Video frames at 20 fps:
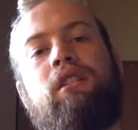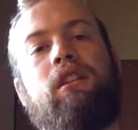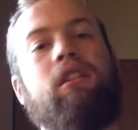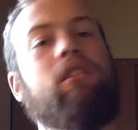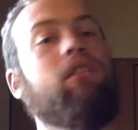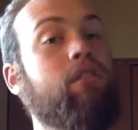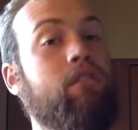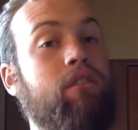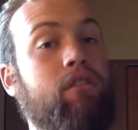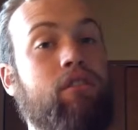he
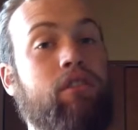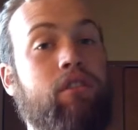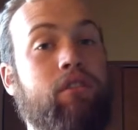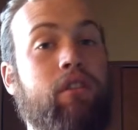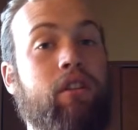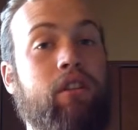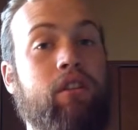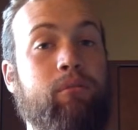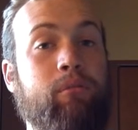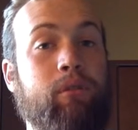learned to
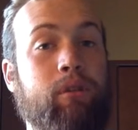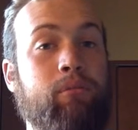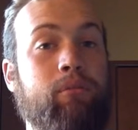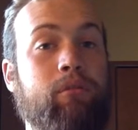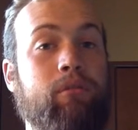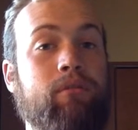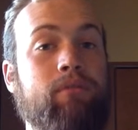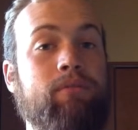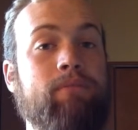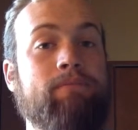serve other
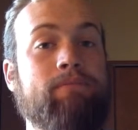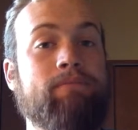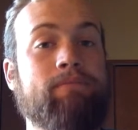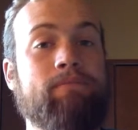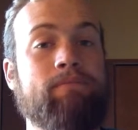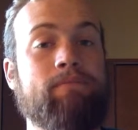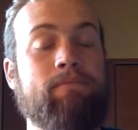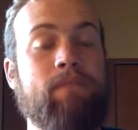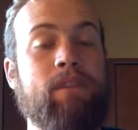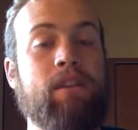people.
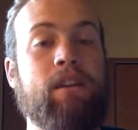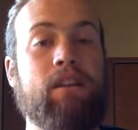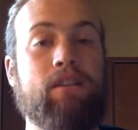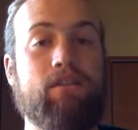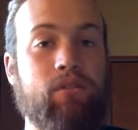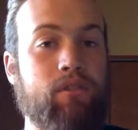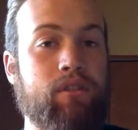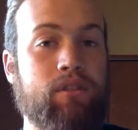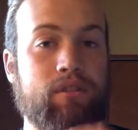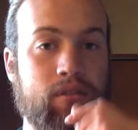
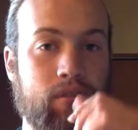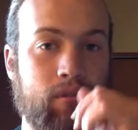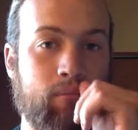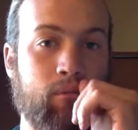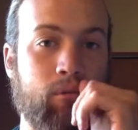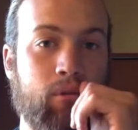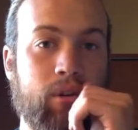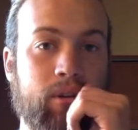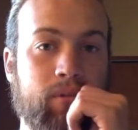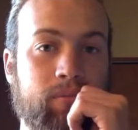And so this
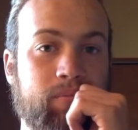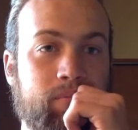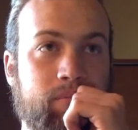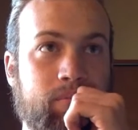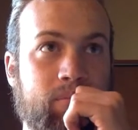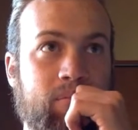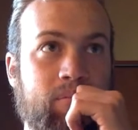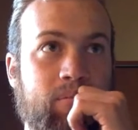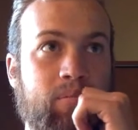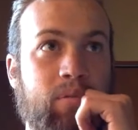little boy
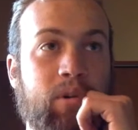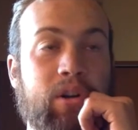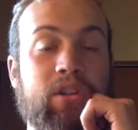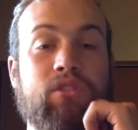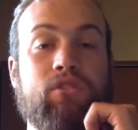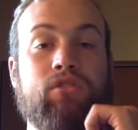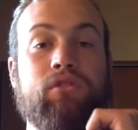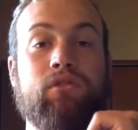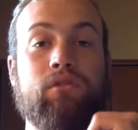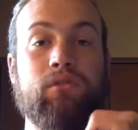
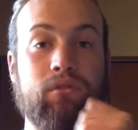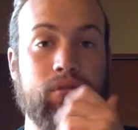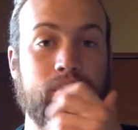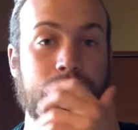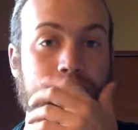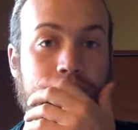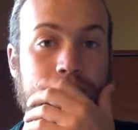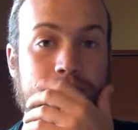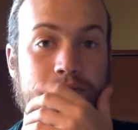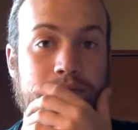went to
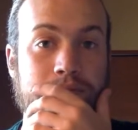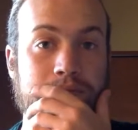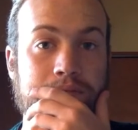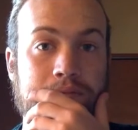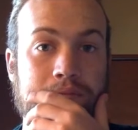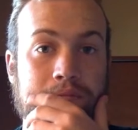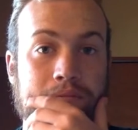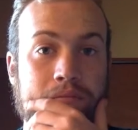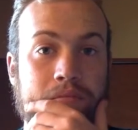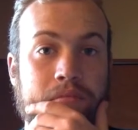school,
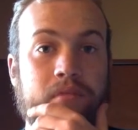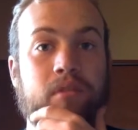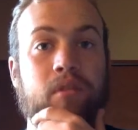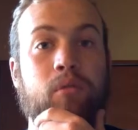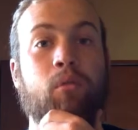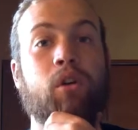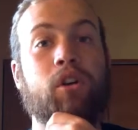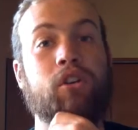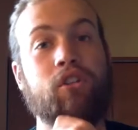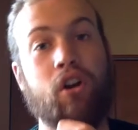
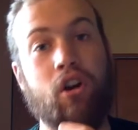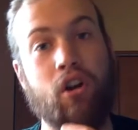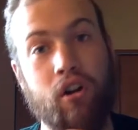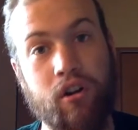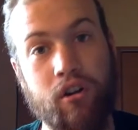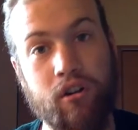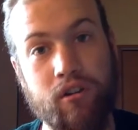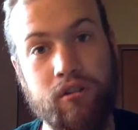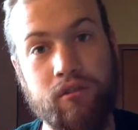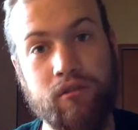he worked
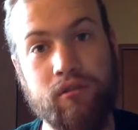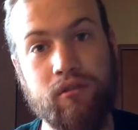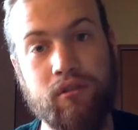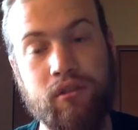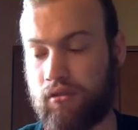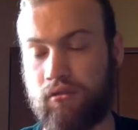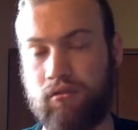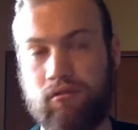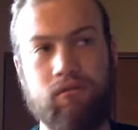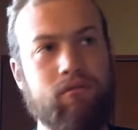hard.
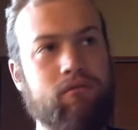Is